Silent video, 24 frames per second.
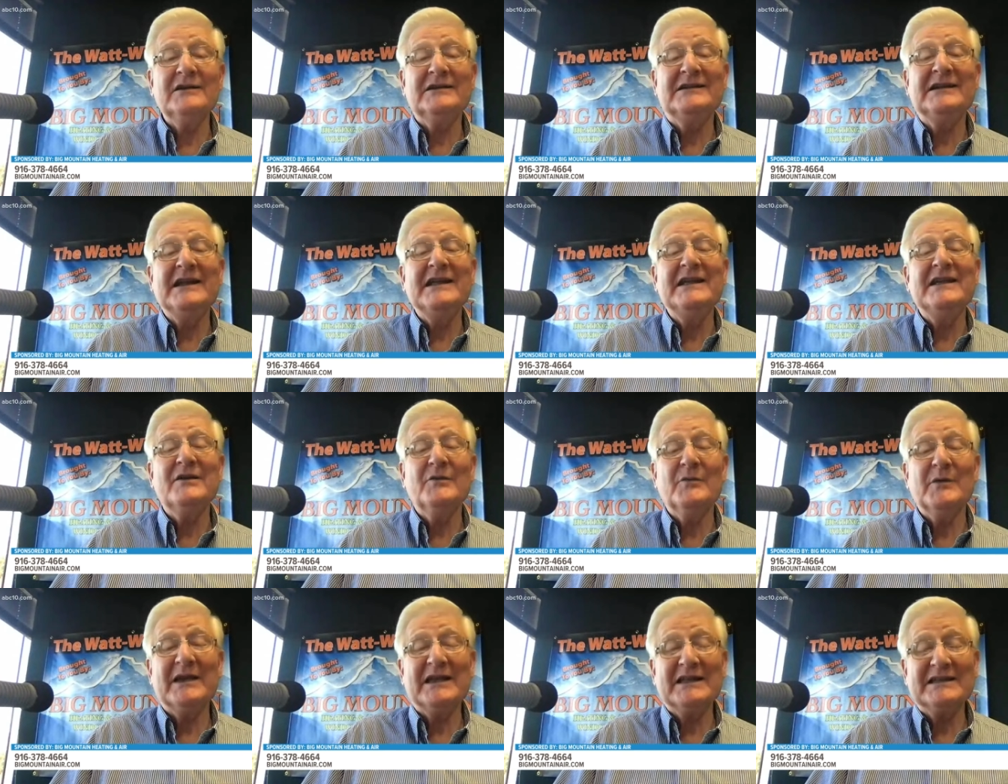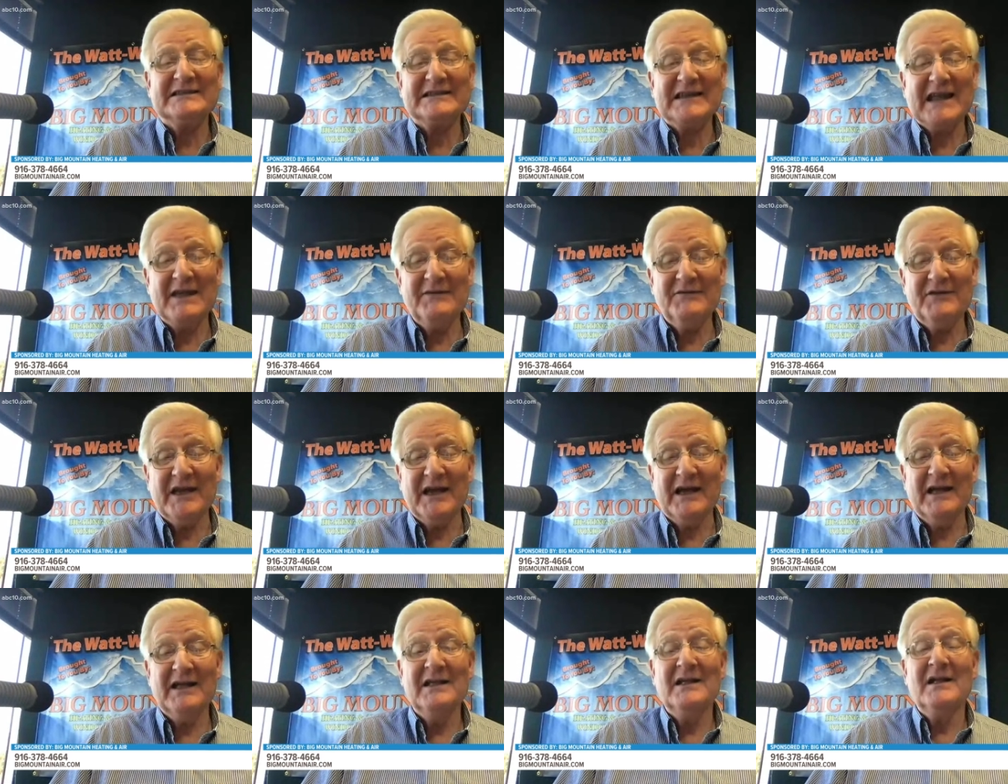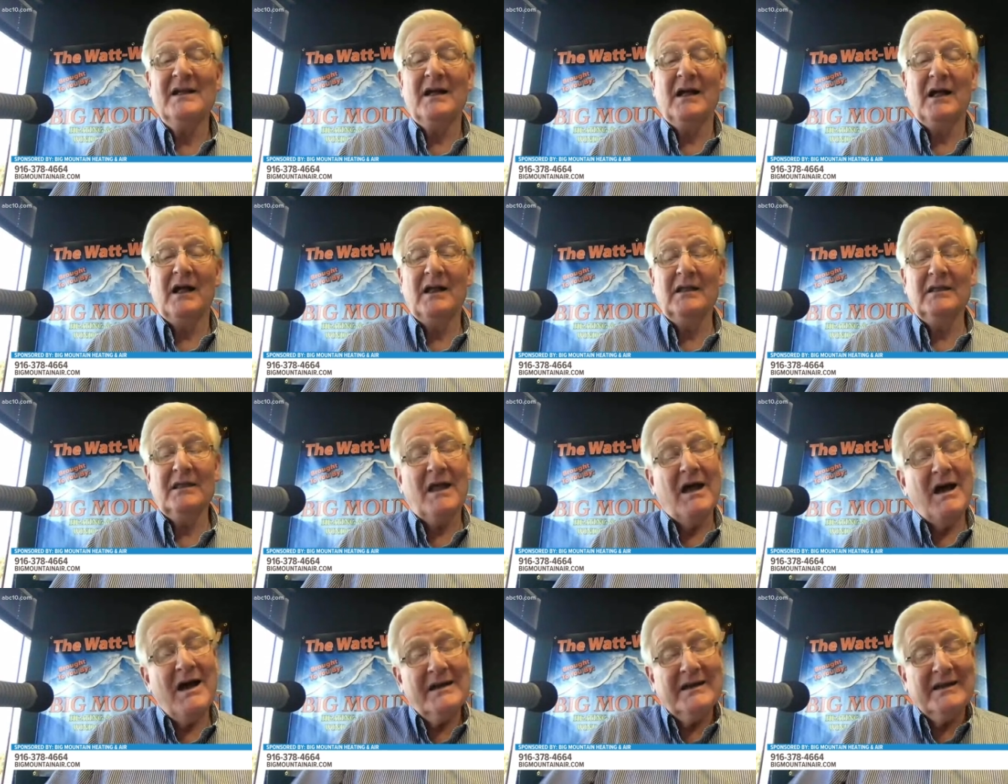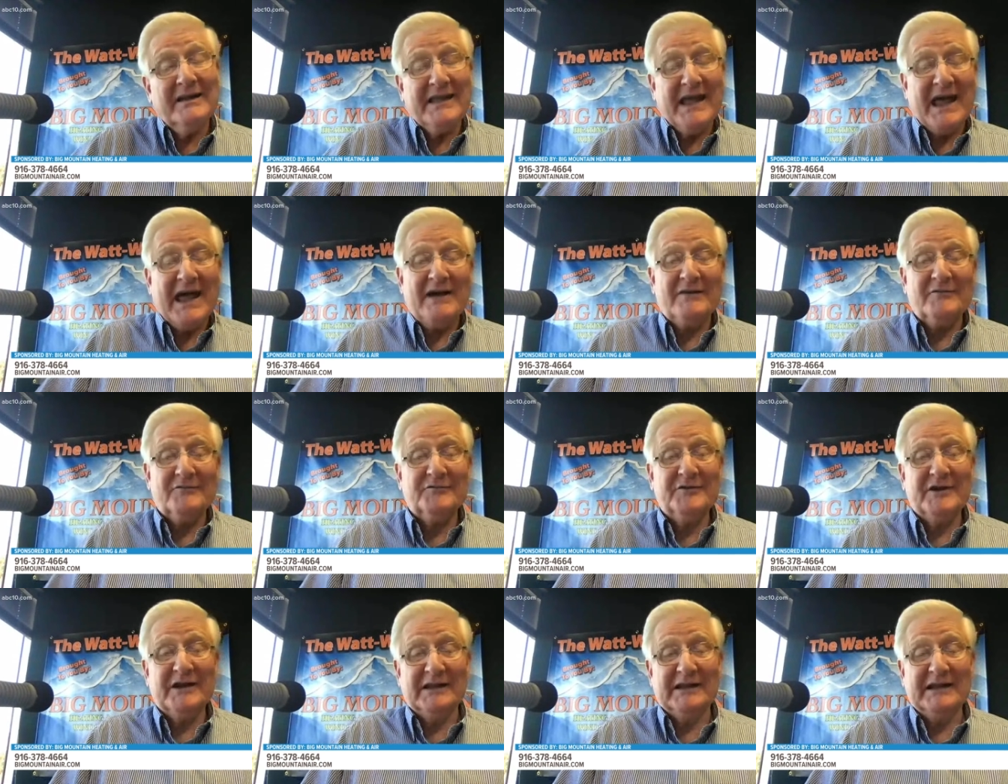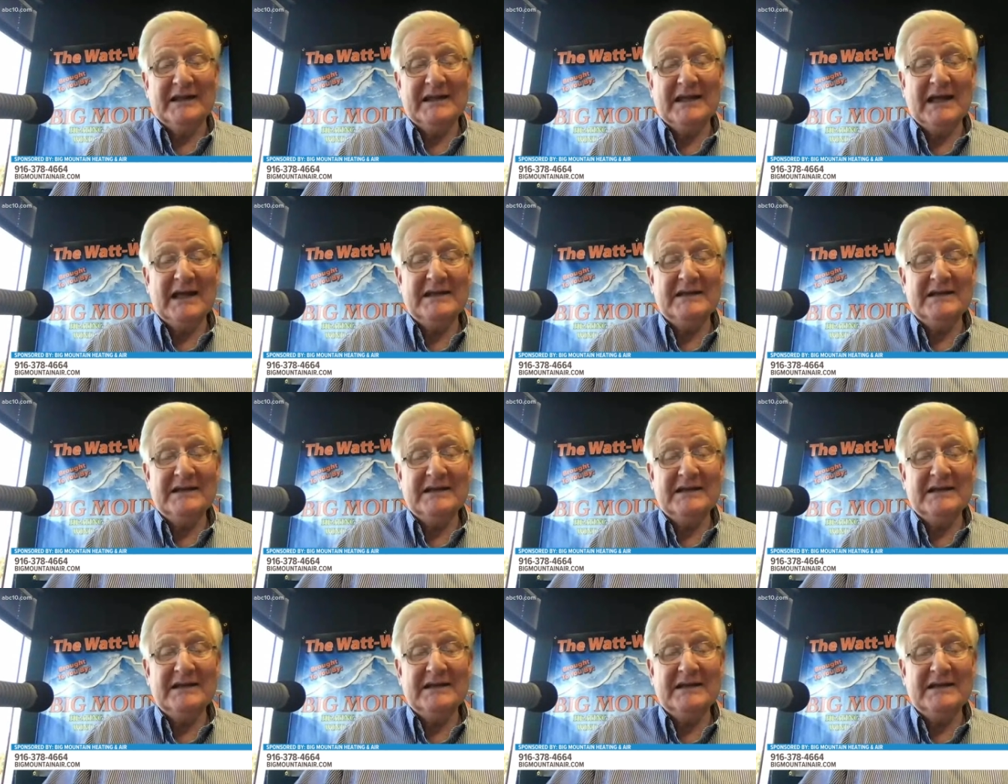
guarantee you we can save you a lot of that, really.